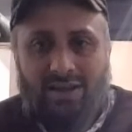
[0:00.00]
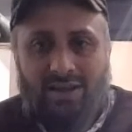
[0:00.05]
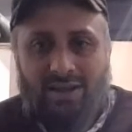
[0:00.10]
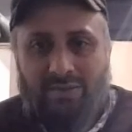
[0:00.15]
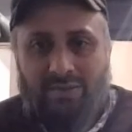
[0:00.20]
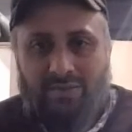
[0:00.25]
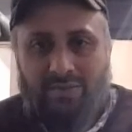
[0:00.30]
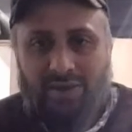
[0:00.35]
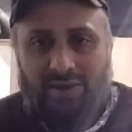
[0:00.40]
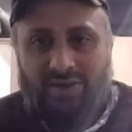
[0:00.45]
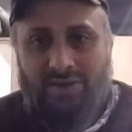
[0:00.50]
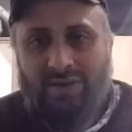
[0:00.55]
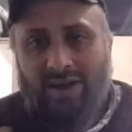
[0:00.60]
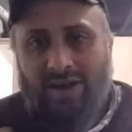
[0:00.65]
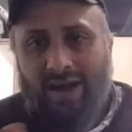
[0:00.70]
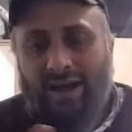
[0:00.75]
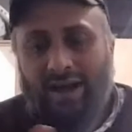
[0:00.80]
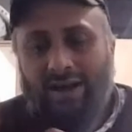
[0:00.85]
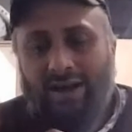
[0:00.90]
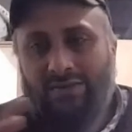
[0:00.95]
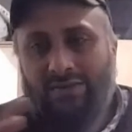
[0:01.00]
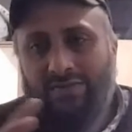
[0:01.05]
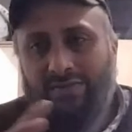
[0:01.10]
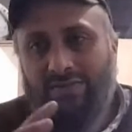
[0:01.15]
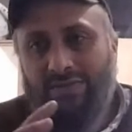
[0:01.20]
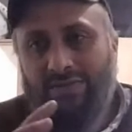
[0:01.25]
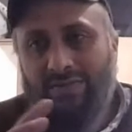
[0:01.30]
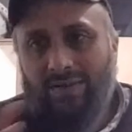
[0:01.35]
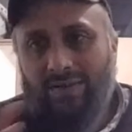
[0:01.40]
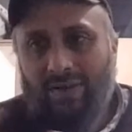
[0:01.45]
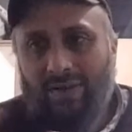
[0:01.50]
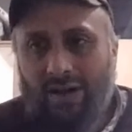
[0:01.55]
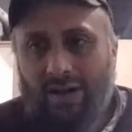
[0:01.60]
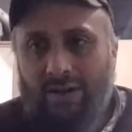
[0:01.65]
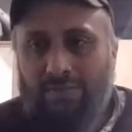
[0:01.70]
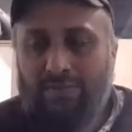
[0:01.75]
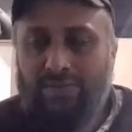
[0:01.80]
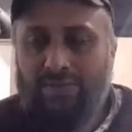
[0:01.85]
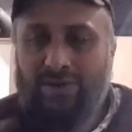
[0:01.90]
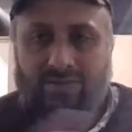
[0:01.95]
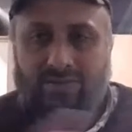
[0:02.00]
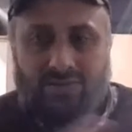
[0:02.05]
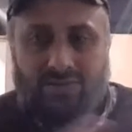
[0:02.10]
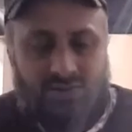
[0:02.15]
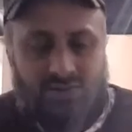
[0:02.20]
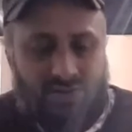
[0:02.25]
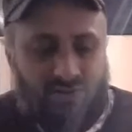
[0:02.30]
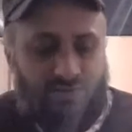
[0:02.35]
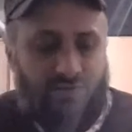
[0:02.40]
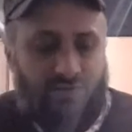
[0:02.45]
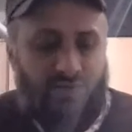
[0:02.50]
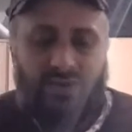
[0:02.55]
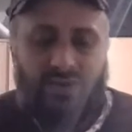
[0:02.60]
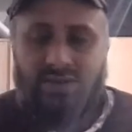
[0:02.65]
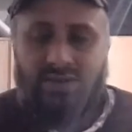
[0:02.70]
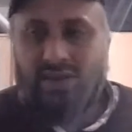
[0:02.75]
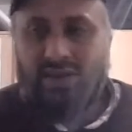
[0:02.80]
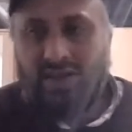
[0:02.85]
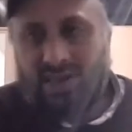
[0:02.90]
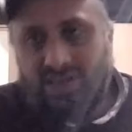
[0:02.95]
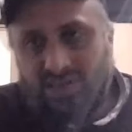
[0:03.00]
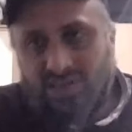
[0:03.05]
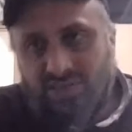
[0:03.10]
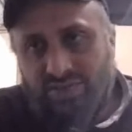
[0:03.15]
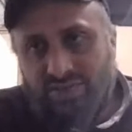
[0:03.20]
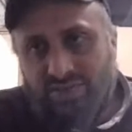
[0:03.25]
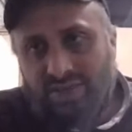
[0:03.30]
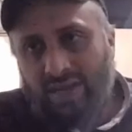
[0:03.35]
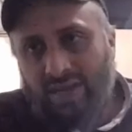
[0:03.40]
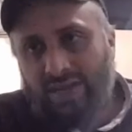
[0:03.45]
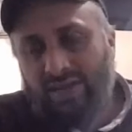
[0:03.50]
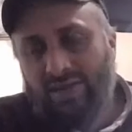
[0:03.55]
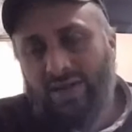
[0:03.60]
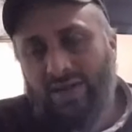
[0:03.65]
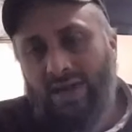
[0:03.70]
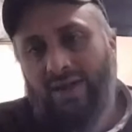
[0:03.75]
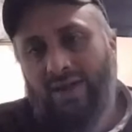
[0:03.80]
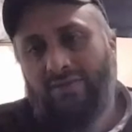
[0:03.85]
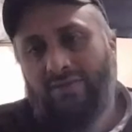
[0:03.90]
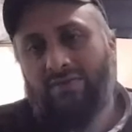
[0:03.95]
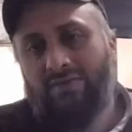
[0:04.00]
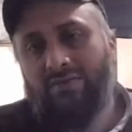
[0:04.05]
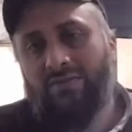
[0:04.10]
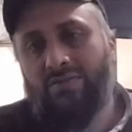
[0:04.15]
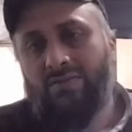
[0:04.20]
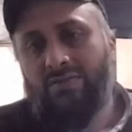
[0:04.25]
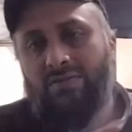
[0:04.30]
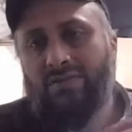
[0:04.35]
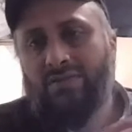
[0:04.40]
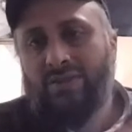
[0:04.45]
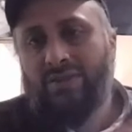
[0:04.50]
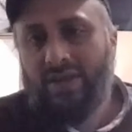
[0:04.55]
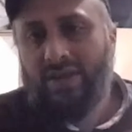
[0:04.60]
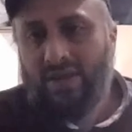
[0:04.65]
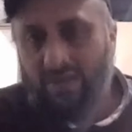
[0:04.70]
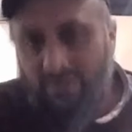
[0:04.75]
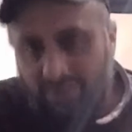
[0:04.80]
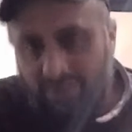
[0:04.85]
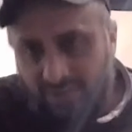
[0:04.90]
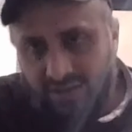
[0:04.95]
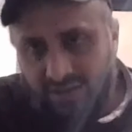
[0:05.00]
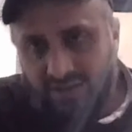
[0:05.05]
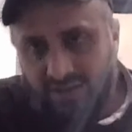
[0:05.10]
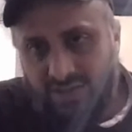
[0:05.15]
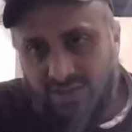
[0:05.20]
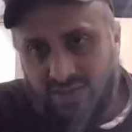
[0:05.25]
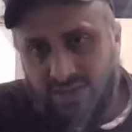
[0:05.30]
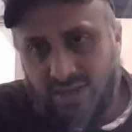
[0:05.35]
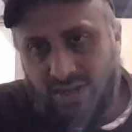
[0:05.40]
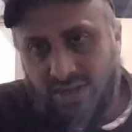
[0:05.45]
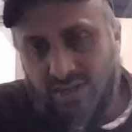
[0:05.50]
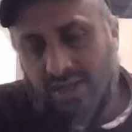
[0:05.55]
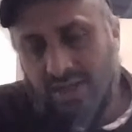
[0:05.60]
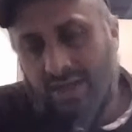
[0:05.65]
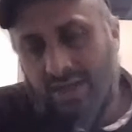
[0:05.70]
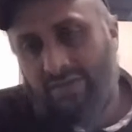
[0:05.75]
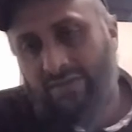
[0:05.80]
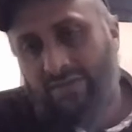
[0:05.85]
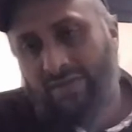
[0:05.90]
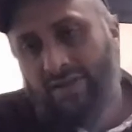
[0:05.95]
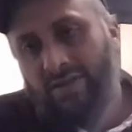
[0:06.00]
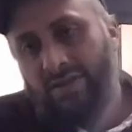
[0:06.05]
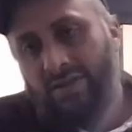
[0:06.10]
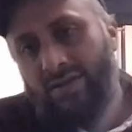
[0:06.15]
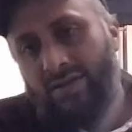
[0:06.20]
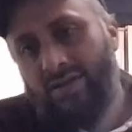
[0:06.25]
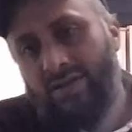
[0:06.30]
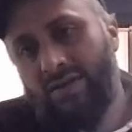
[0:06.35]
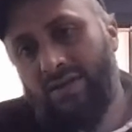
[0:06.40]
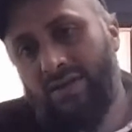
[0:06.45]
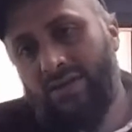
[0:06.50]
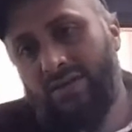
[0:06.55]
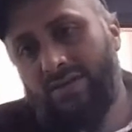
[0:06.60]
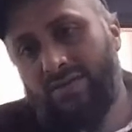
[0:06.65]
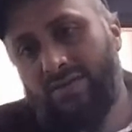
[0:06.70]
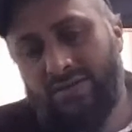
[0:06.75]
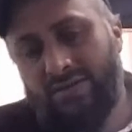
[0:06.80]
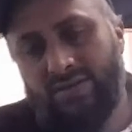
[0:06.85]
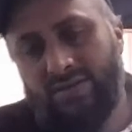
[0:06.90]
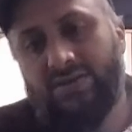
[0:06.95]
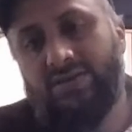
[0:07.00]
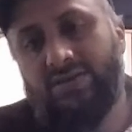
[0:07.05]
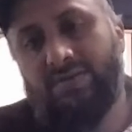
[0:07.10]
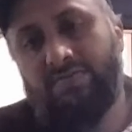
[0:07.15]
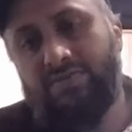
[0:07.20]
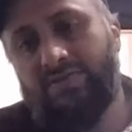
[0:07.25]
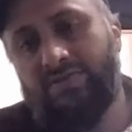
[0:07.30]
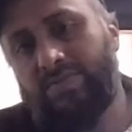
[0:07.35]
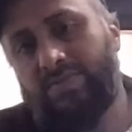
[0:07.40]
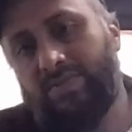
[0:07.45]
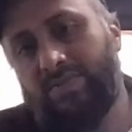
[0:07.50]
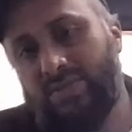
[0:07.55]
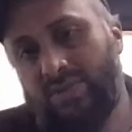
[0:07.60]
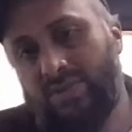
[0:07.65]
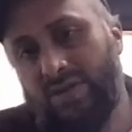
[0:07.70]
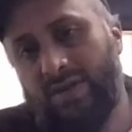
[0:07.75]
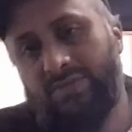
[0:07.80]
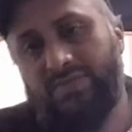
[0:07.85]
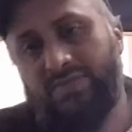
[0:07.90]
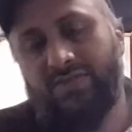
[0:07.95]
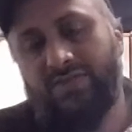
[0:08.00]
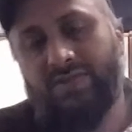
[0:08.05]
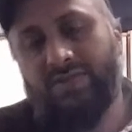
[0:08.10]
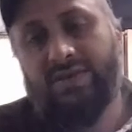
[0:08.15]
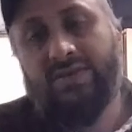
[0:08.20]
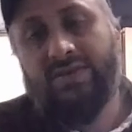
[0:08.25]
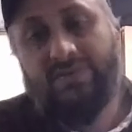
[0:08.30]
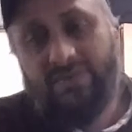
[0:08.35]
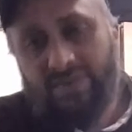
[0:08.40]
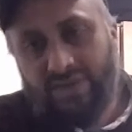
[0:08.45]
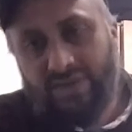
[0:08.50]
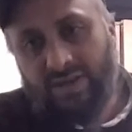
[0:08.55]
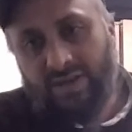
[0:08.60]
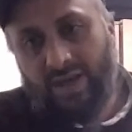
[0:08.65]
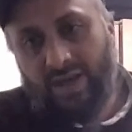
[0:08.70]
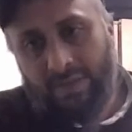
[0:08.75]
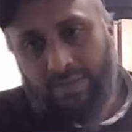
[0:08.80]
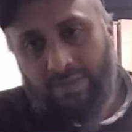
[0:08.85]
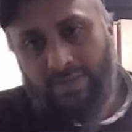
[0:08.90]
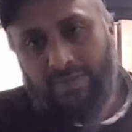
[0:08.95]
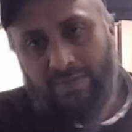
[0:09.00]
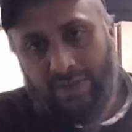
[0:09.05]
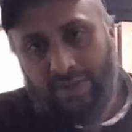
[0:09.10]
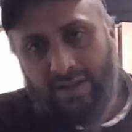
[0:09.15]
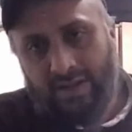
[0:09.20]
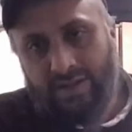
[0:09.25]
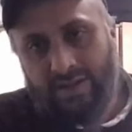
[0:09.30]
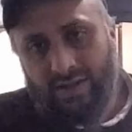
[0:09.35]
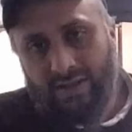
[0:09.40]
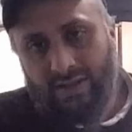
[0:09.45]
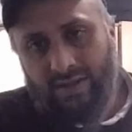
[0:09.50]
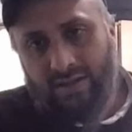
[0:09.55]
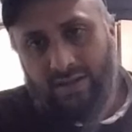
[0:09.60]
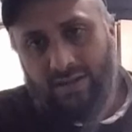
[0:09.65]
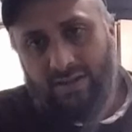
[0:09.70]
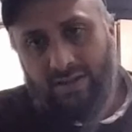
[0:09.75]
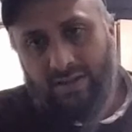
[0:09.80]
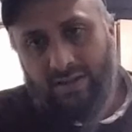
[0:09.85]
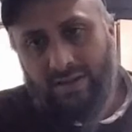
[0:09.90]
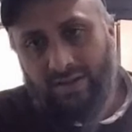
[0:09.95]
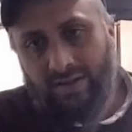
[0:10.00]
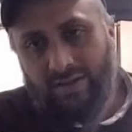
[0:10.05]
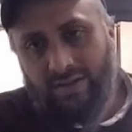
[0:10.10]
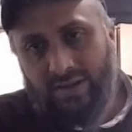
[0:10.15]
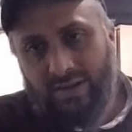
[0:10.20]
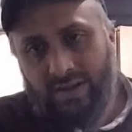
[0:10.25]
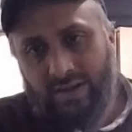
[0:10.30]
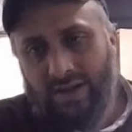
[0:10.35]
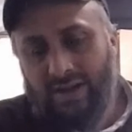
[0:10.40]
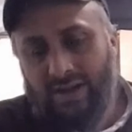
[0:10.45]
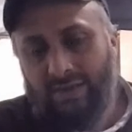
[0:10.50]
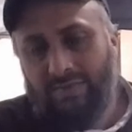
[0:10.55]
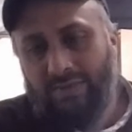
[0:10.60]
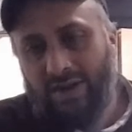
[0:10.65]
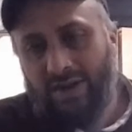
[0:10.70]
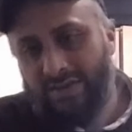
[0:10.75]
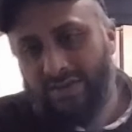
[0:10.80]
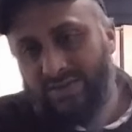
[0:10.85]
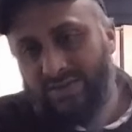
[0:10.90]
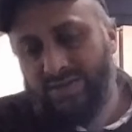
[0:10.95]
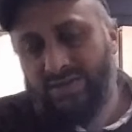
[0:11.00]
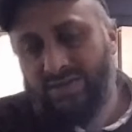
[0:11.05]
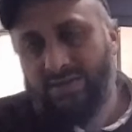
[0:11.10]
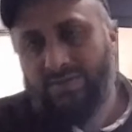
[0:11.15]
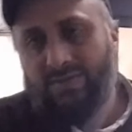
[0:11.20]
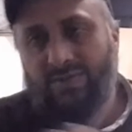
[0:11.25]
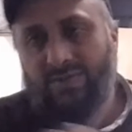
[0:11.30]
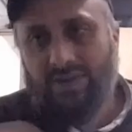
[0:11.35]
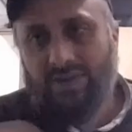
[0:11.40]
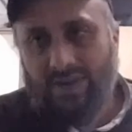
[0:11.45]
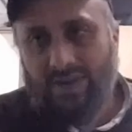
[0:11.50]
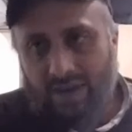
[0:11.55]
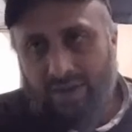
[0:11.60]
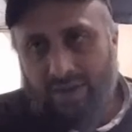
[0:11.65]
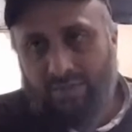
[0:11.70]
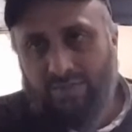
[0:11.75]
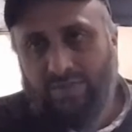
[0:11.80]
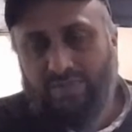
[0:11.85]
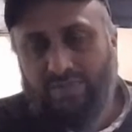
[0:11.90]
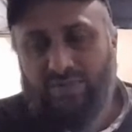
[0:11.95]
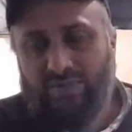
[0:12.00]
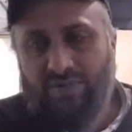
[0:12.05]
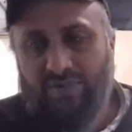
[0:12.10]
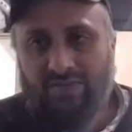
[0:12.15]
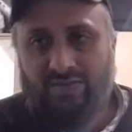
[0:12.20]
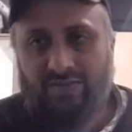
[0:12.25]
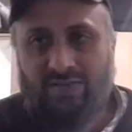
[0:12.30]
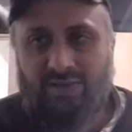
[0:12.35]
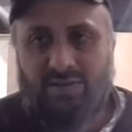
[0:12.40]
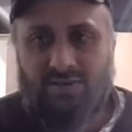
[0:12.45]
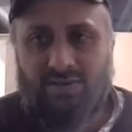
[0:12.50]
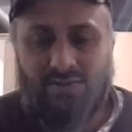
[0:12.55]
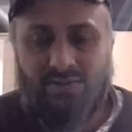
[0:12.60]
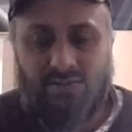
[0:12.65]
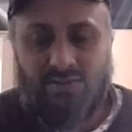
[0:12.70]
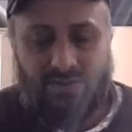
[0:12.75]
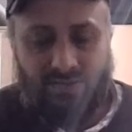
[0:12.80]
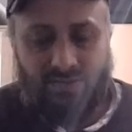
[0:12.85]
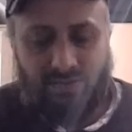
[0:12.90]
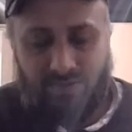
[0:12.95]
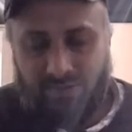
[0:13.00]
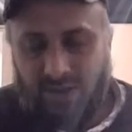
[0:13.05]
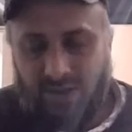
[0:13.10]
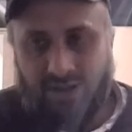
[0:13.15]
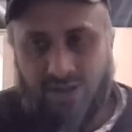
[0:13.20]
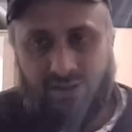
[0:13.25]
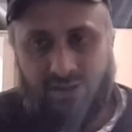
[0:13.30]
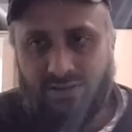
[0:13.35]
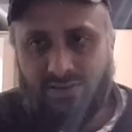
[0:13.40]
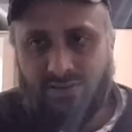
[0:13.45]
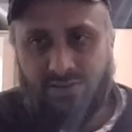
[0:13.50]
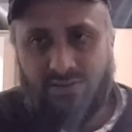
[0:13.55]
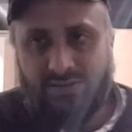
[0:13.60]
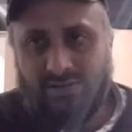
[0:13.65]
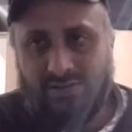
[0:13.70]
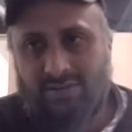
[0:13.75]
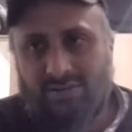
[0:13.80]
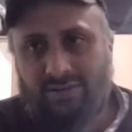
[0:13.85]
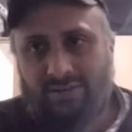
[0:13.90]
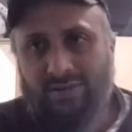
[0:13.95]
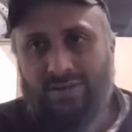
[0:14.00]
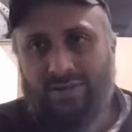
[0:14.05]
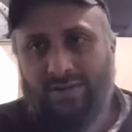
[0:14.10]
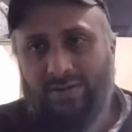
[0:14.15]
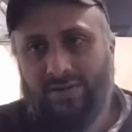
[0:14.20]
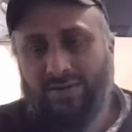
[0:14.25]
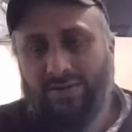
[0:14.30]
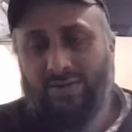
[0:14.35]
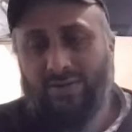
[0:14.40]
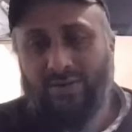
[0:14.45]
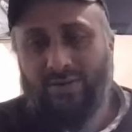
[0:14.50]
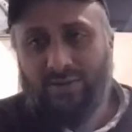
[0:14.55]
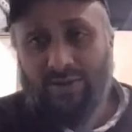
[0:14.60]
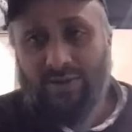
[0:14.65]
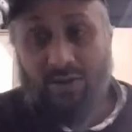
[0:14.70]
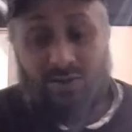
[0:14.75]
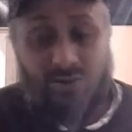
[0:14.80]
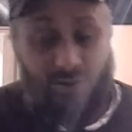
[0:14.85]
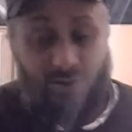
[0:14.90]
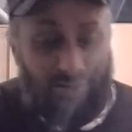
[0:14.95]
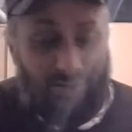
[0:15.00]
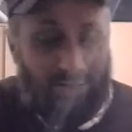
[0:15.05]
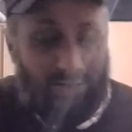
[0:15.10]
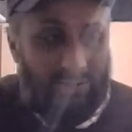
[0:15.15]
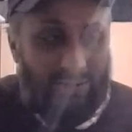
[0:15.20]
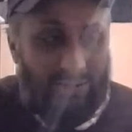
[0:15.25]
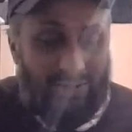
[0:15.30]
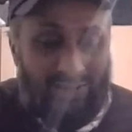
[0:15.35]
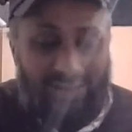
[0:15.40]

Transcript: but you have, because of the injury that you have or the health conditions that you have, the doctor prescribes you a different type of painkiller, like a paracetamol or ibuprofen or Panadol or Cocodamol,